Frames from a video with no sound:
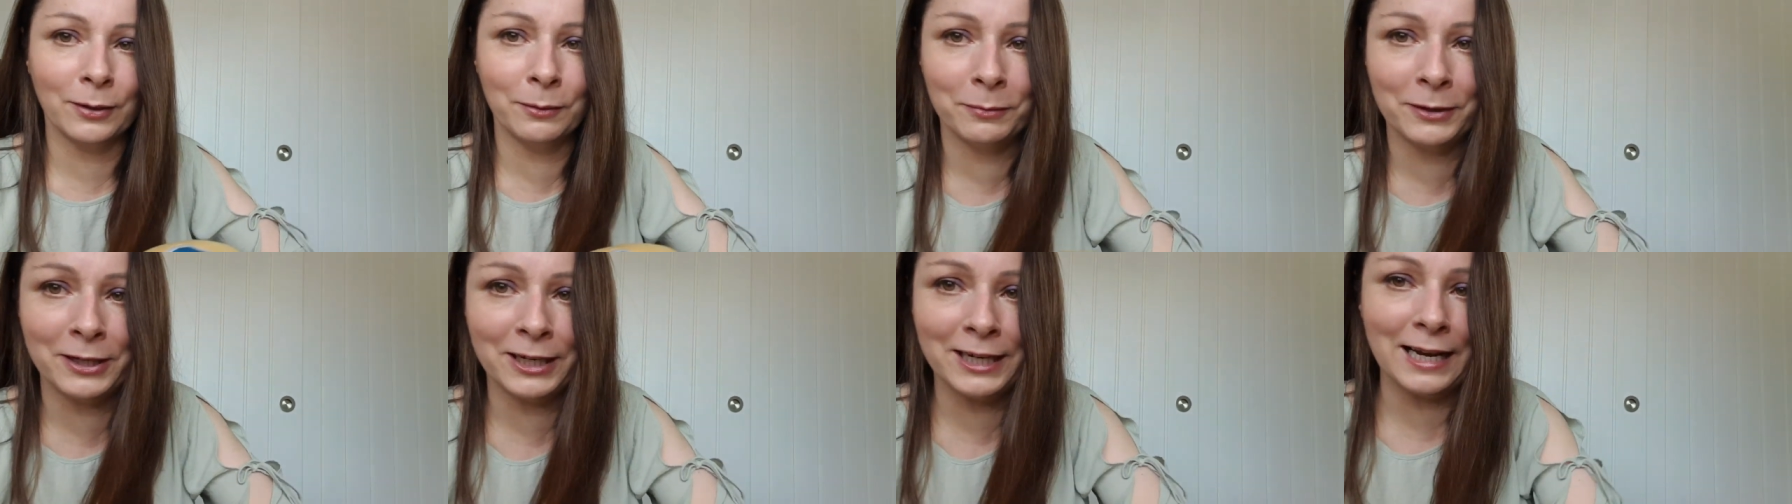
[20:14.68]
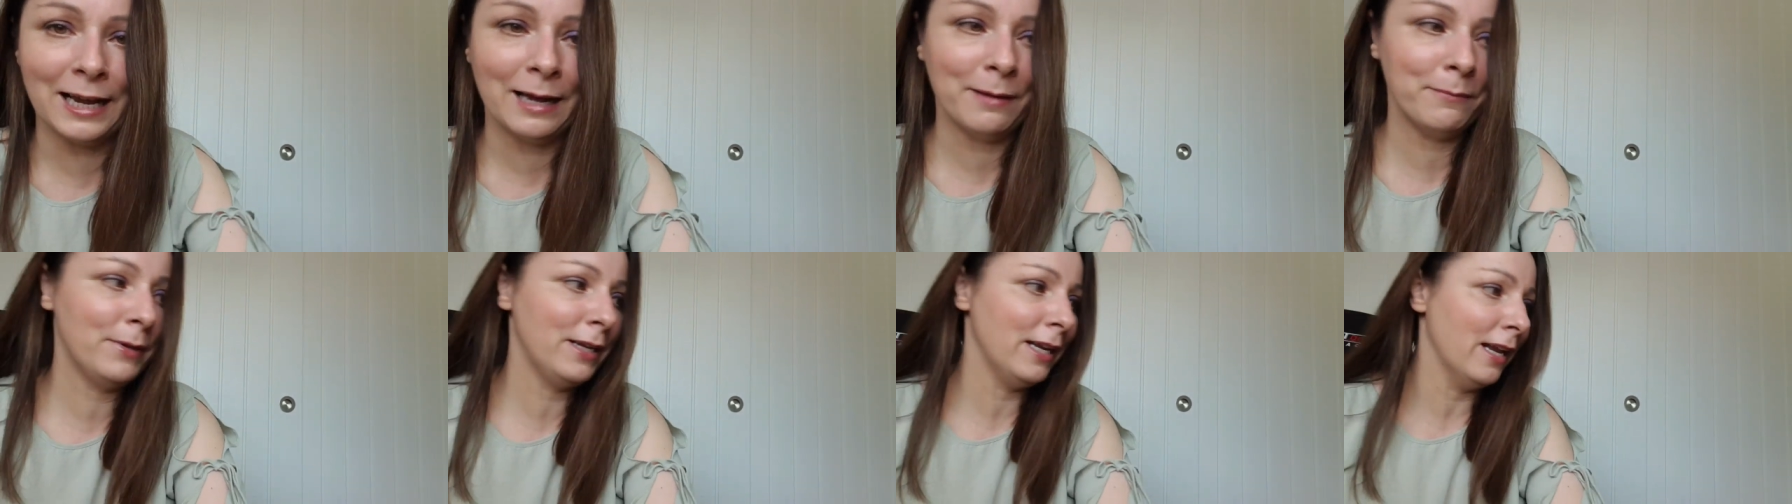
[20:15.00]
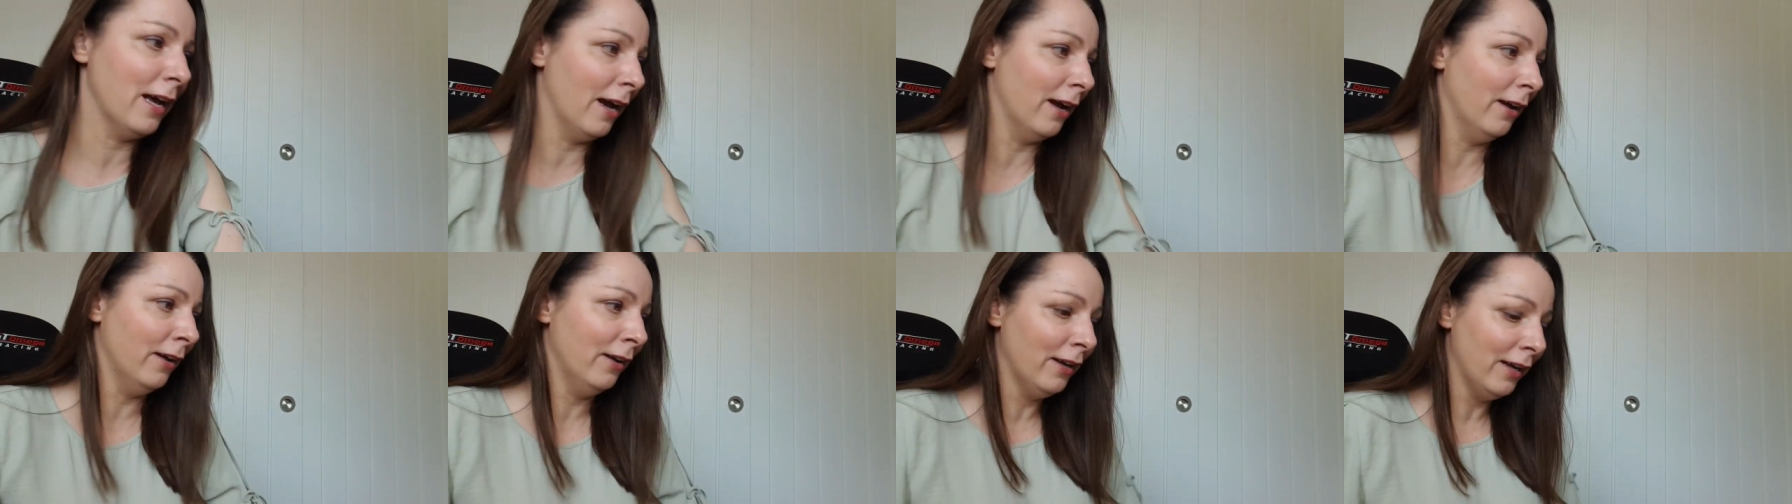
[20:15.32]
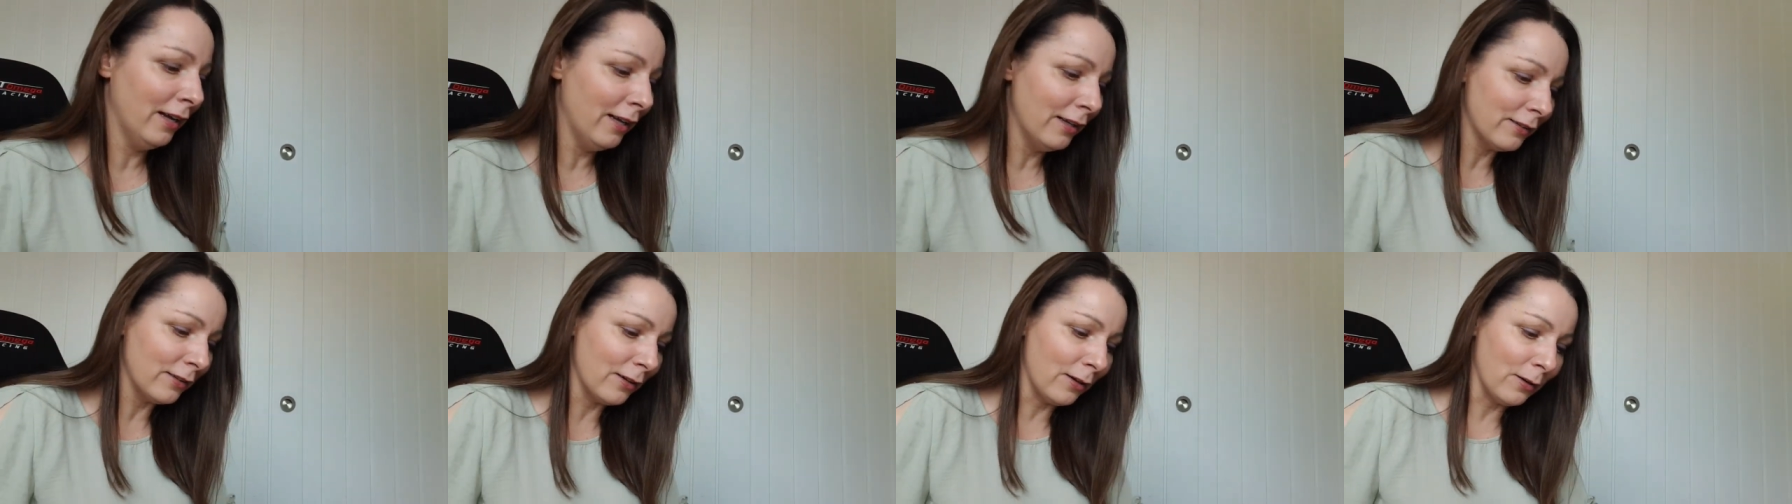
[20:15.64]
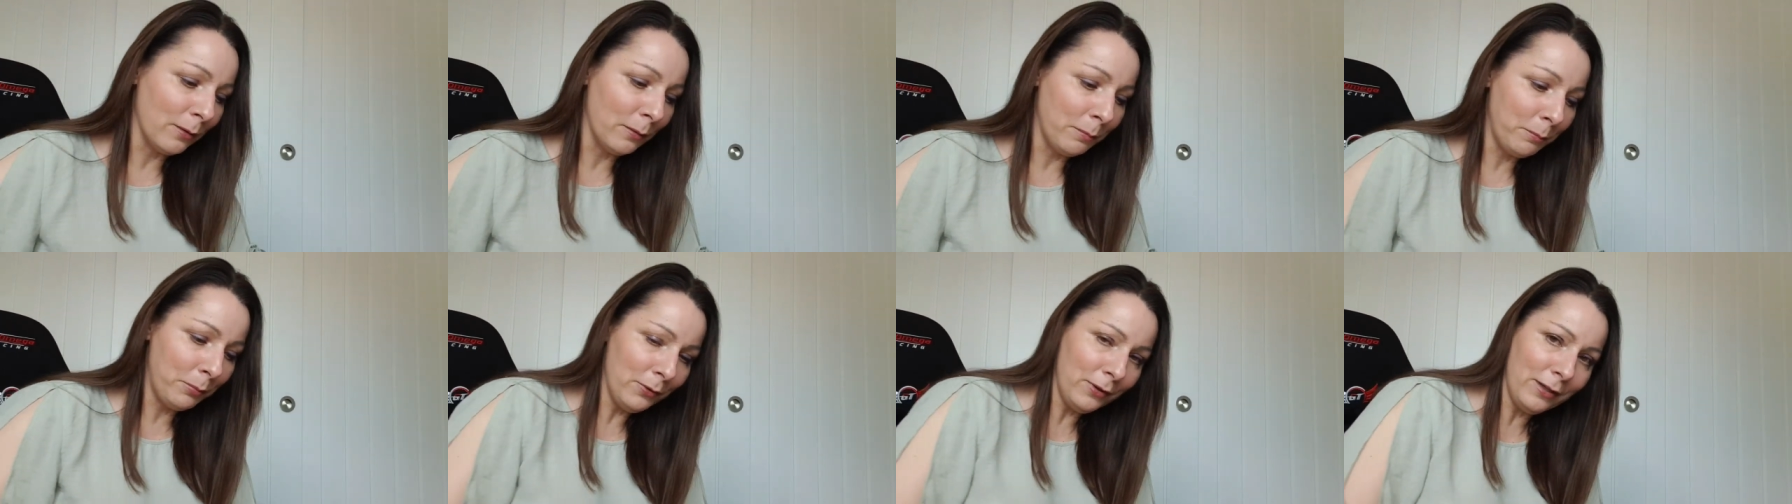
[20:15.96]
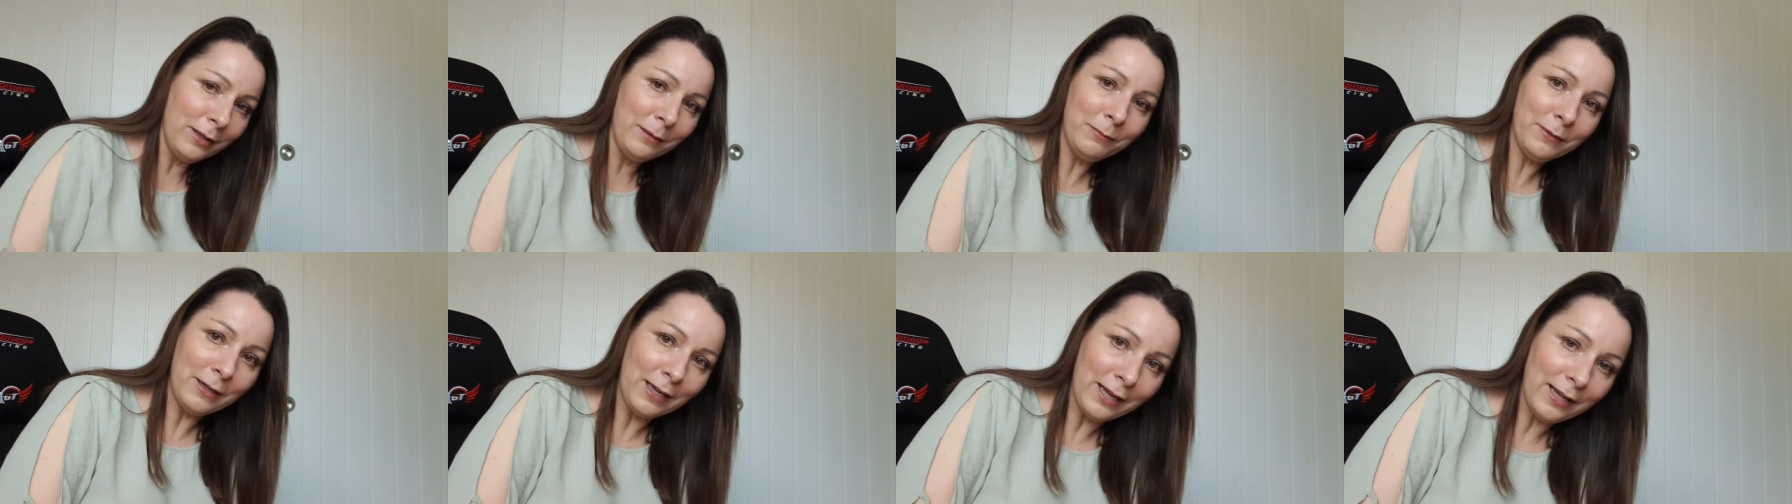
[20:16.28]
somebody let me know. So I'll put
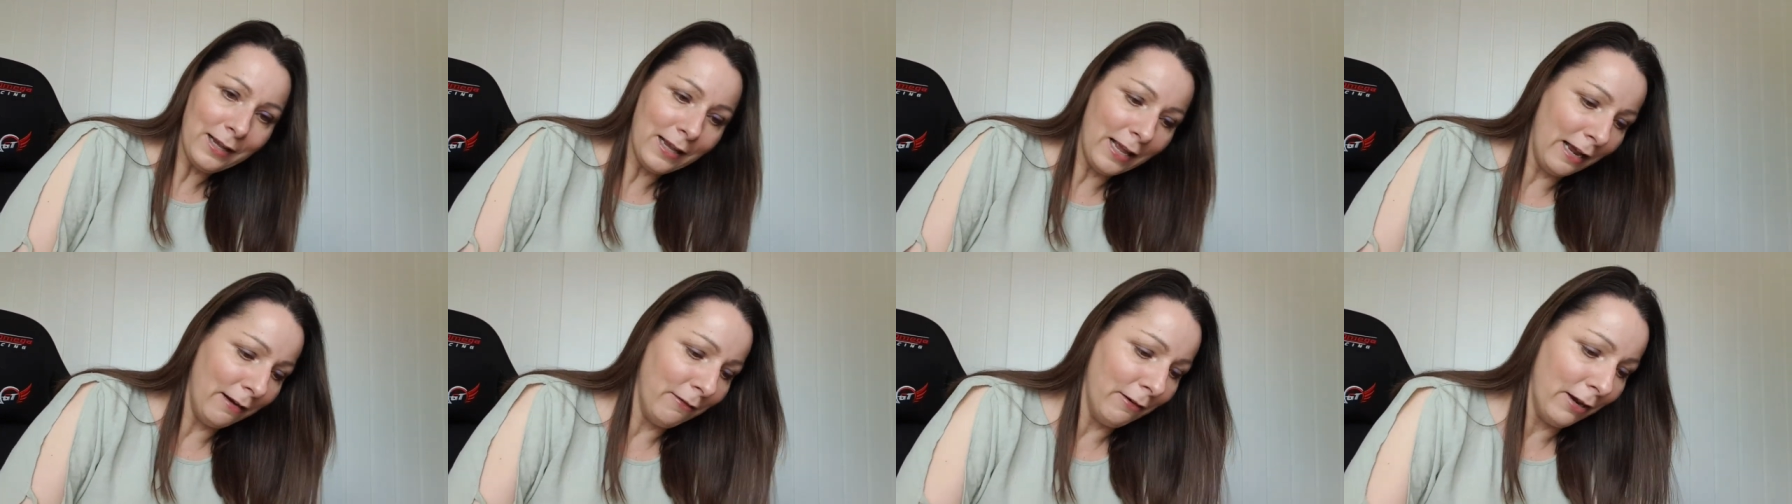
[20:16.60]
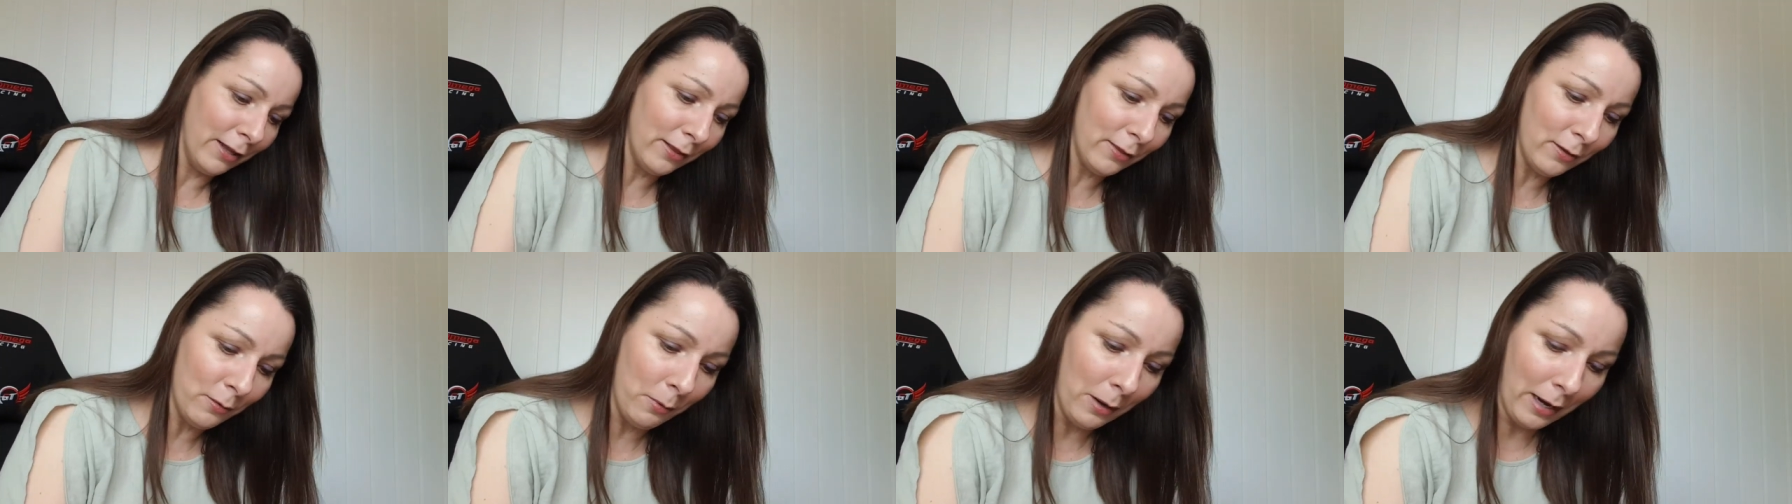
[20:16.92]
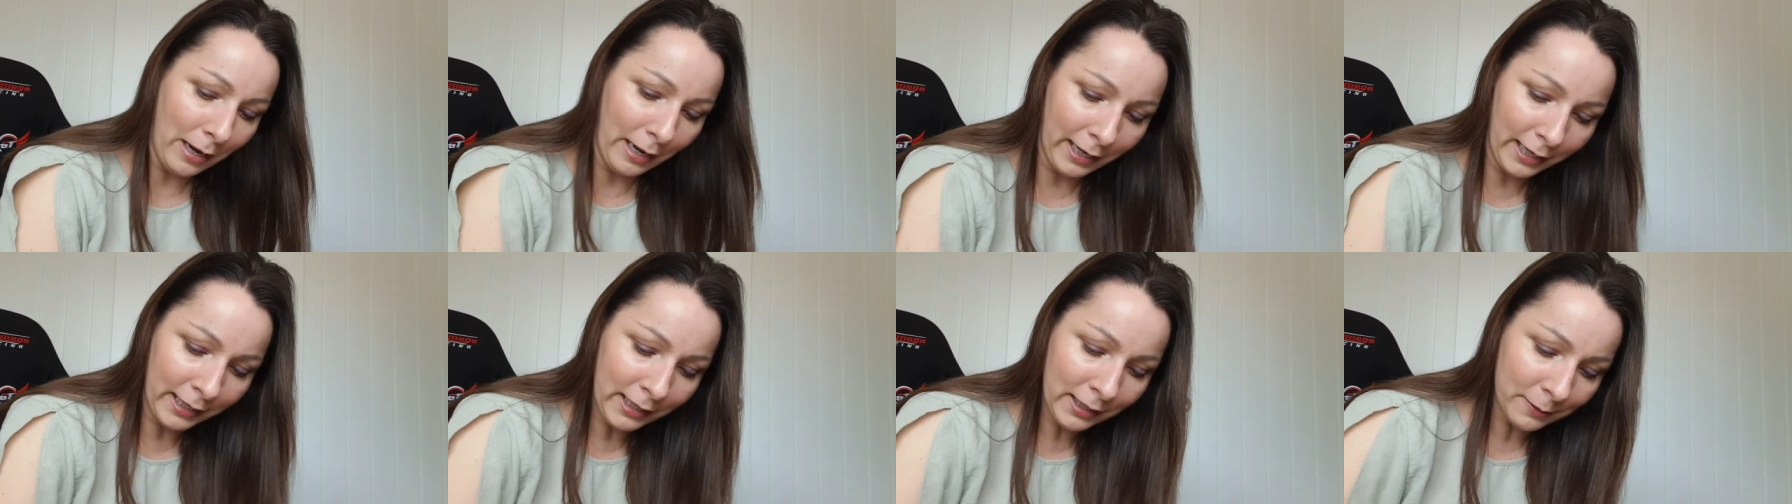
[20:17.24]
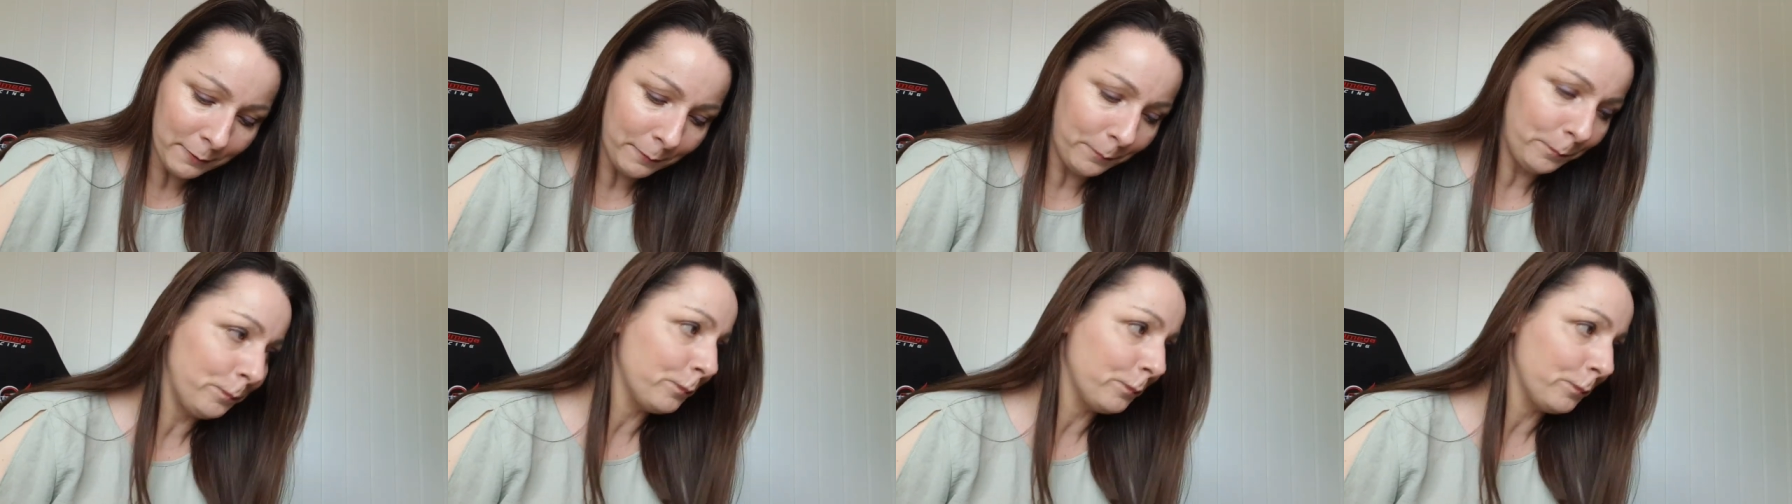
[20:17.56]
them down there out the way.